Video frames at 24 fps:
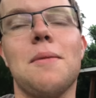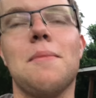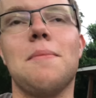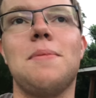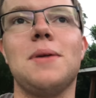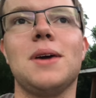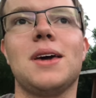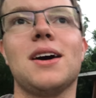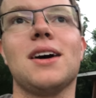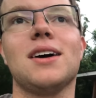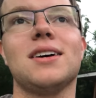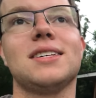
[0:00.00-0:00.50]

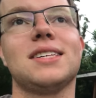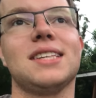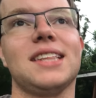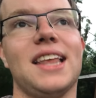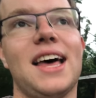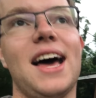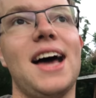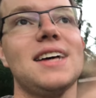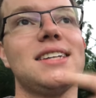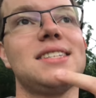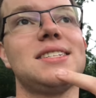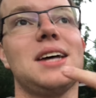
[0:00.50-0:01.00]
Because
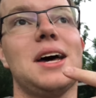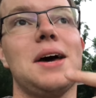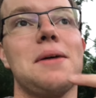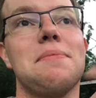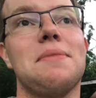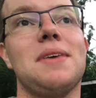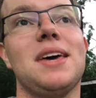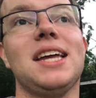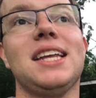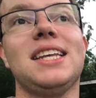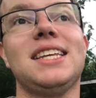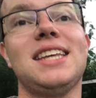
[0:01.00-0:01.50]
last time
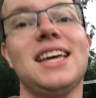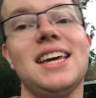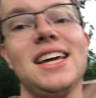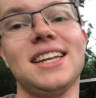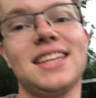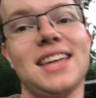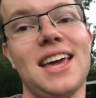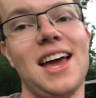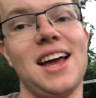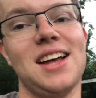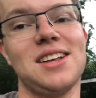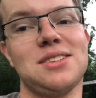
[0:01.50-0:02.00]
they
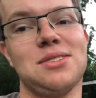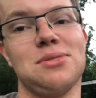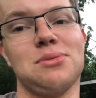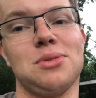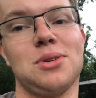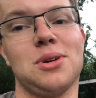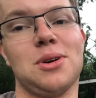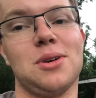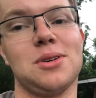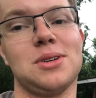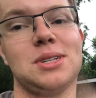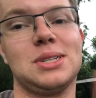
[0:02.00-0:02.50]
did cancel
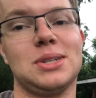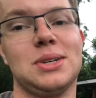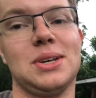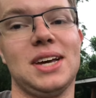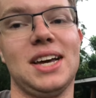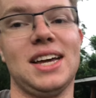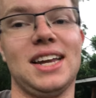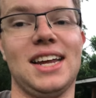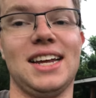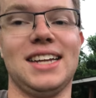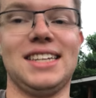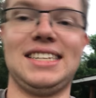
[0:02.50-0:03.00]
rehearsal
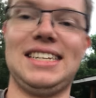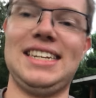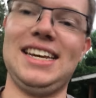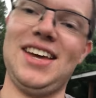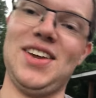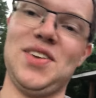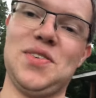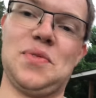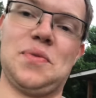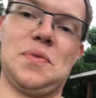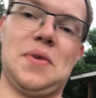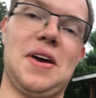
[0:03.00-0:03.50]
and it
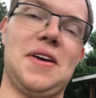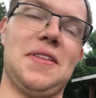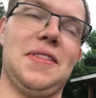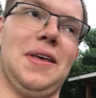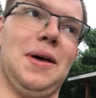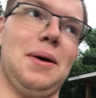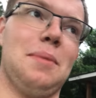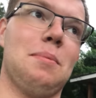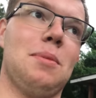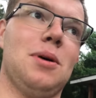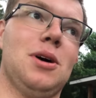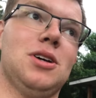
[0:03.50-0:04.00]
didn't rain
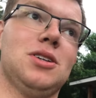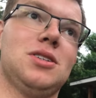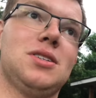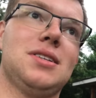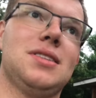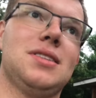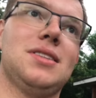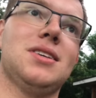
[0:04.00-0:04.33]
that much,